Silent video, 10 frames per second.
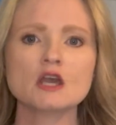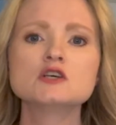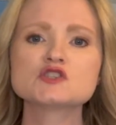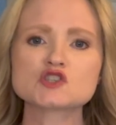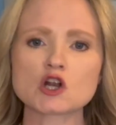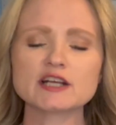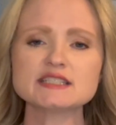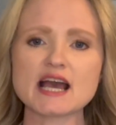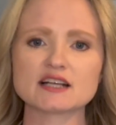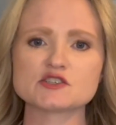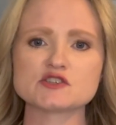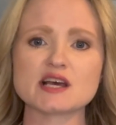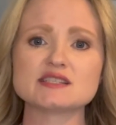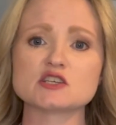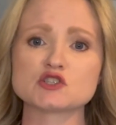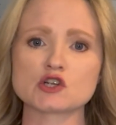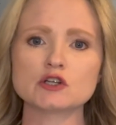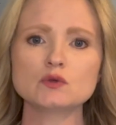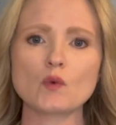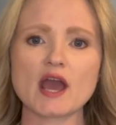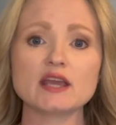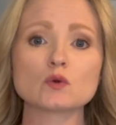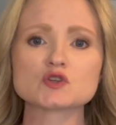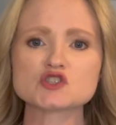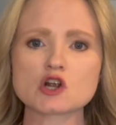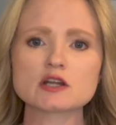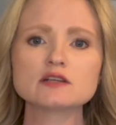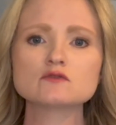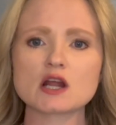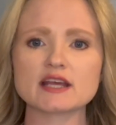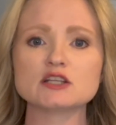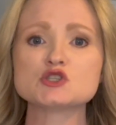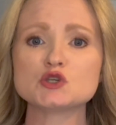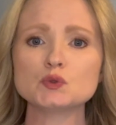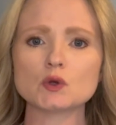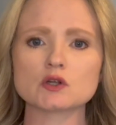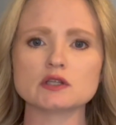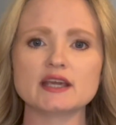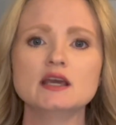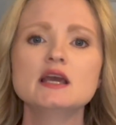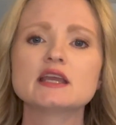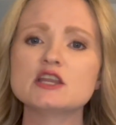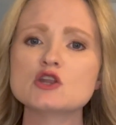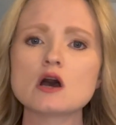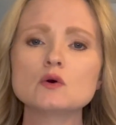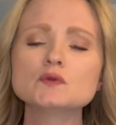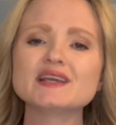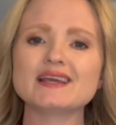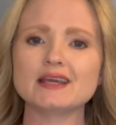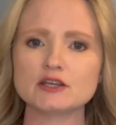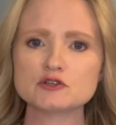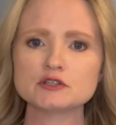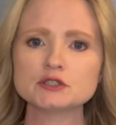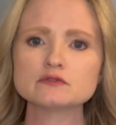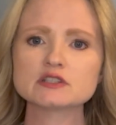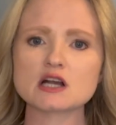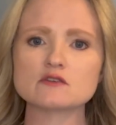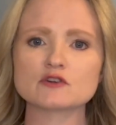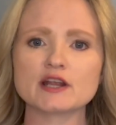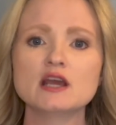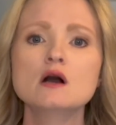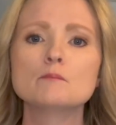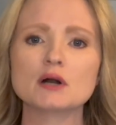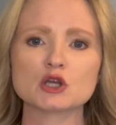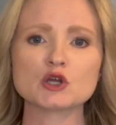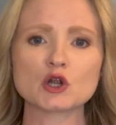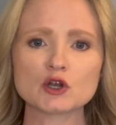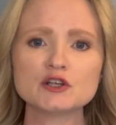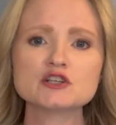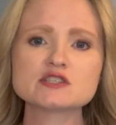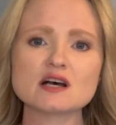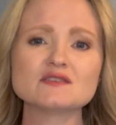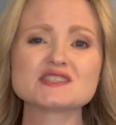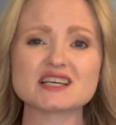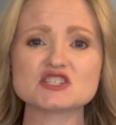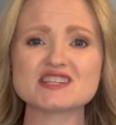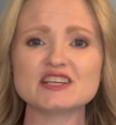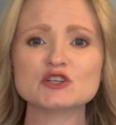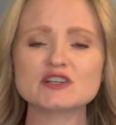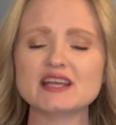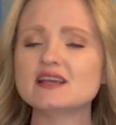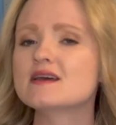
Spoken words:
Starting to exercise a certain way or starting running too early can not only hinder your recovery, but could hurt yourself such that your knee